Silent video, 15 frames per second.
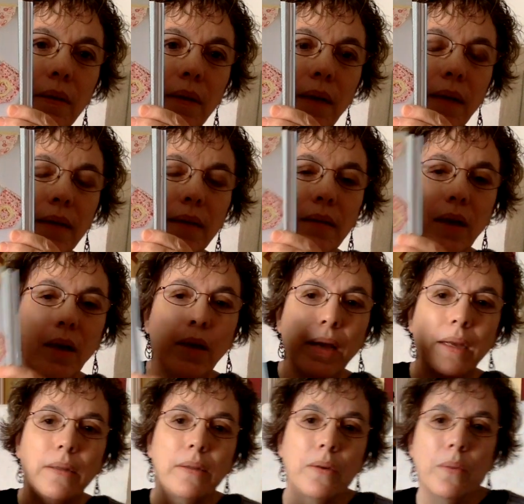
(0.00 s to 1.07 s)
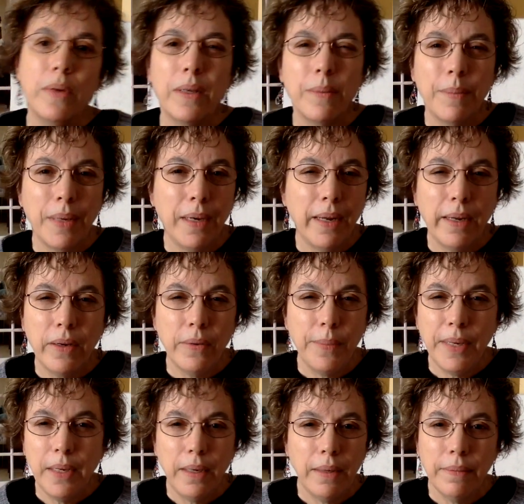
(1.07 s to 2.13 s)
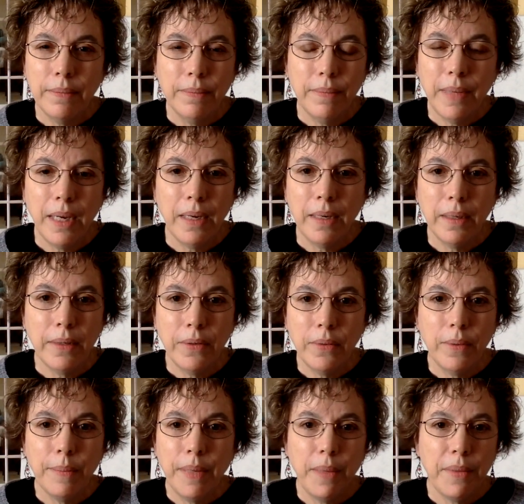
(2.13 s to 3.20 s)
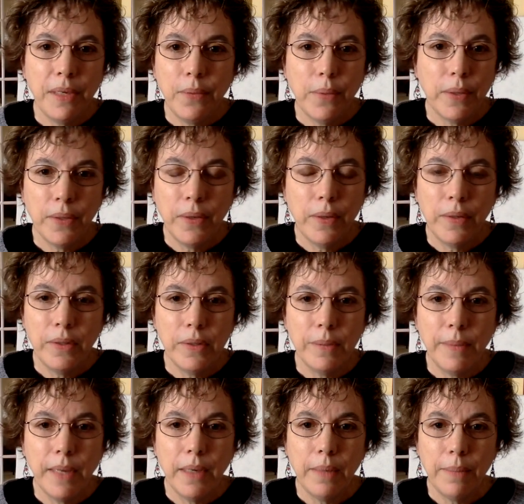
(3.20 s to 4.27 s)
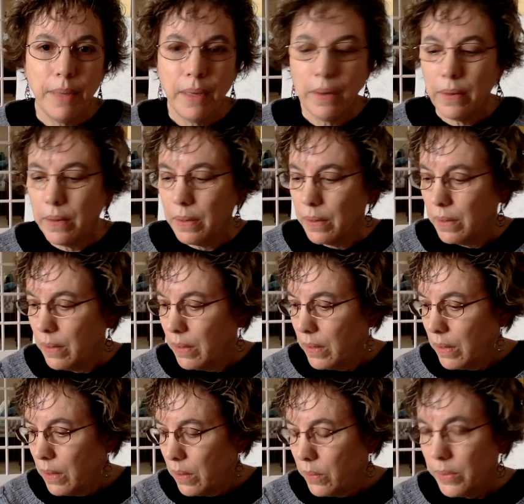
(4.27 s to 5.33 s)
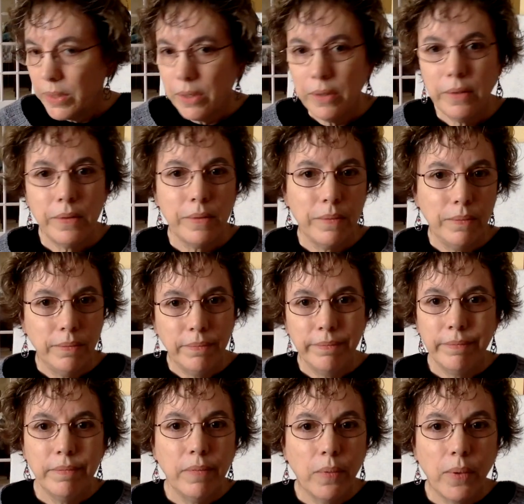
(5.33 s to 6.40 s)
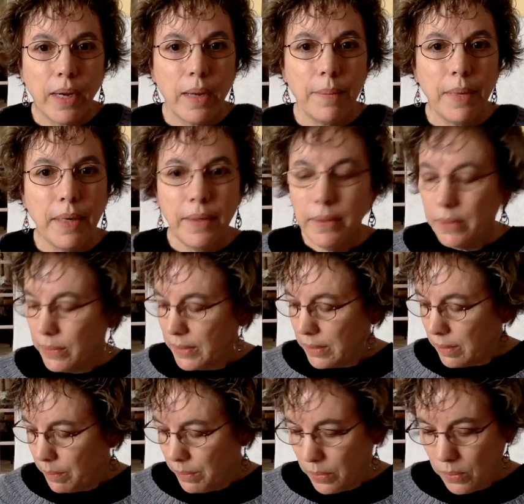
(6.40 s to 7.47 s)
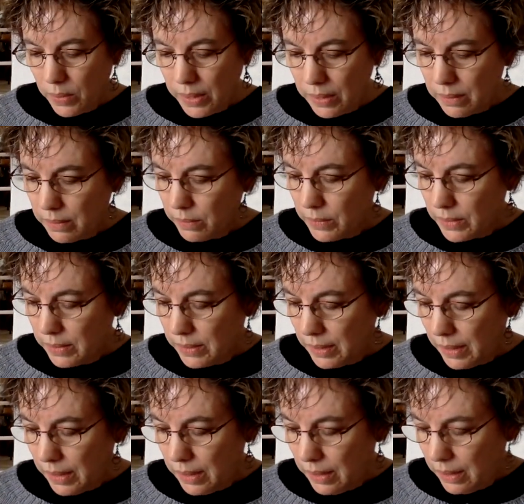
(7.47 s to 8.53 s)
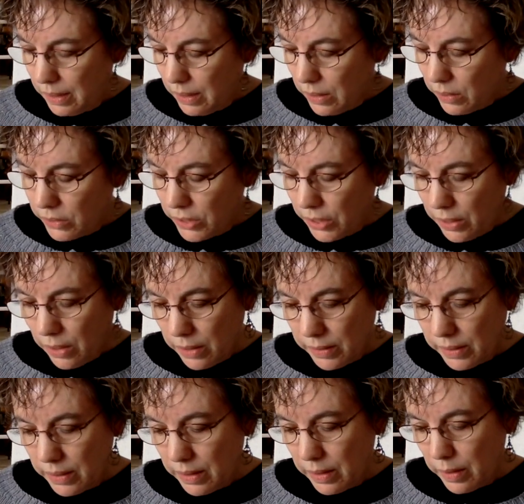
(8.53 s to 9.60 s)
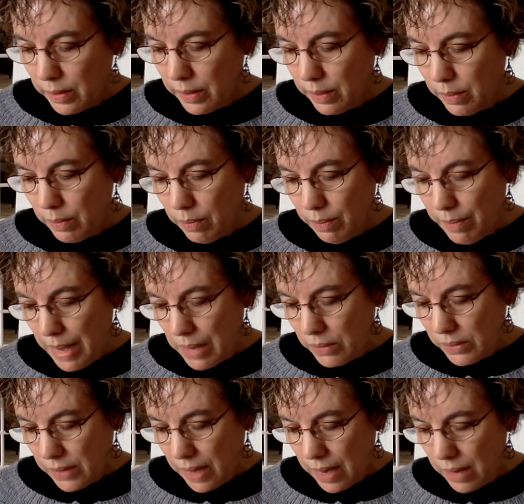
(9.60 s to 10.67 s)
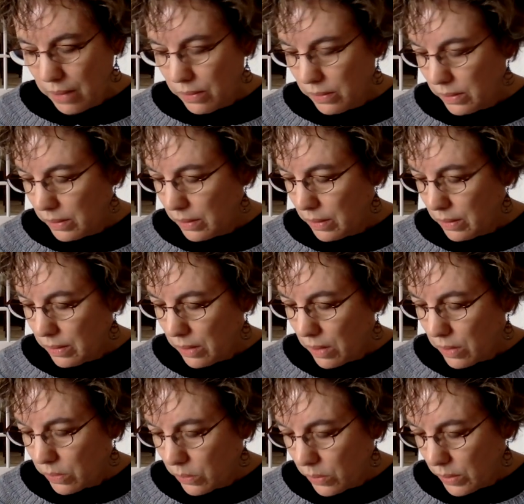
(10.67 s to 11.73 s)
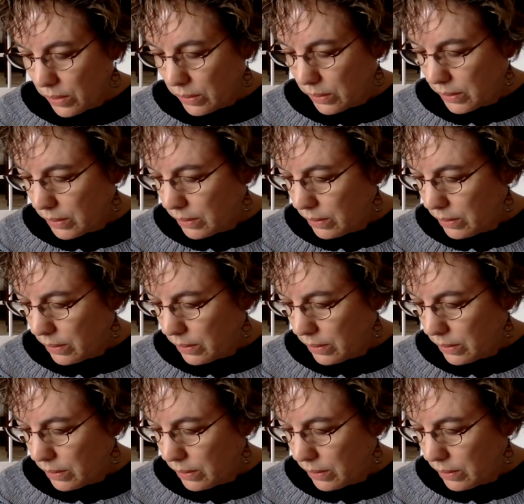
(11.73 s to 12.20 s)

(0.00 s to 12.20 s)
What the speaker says: It's a dollhouse quilt, but it could be made into a baby quilt. You could just make it bigger, which is what I might do at some point. We'll see. Oh, she calls it a mouse house doll quilt.